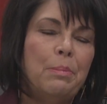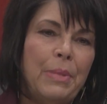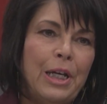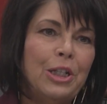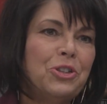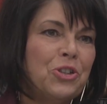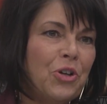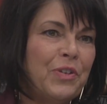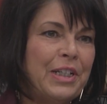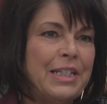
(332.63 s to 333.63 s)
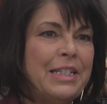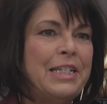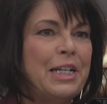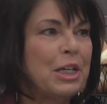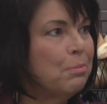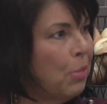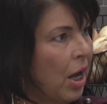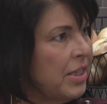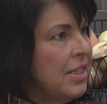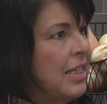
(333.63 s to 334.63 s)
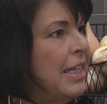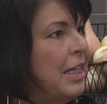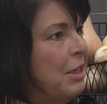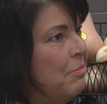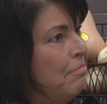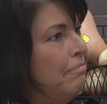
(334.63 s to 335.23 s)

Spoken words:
male chauvinistic, bossy